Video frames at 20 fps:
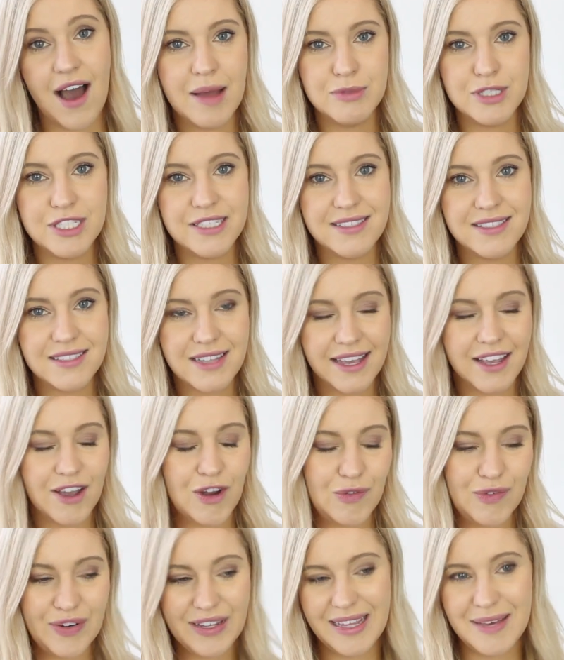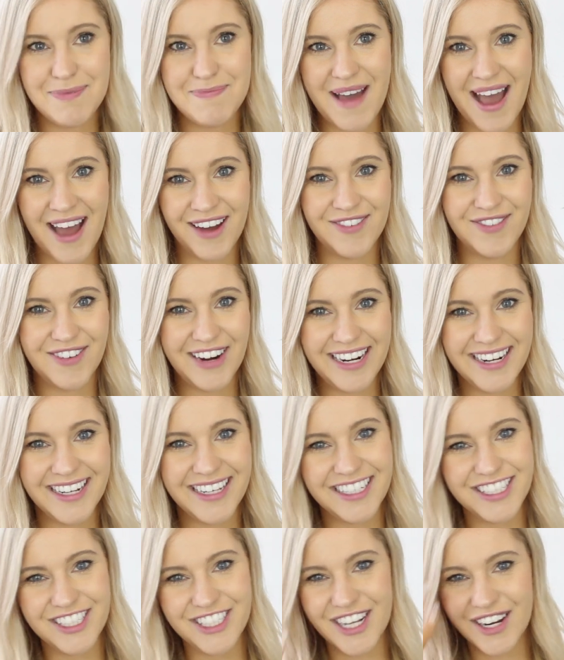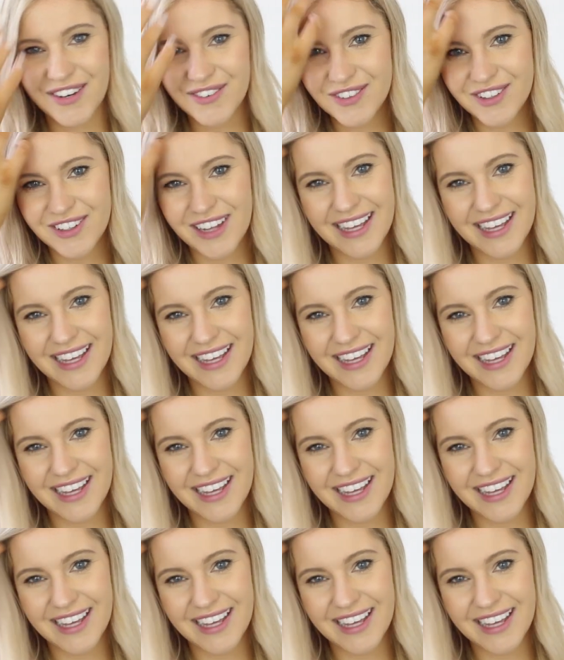I'm just like a really bad reader in general.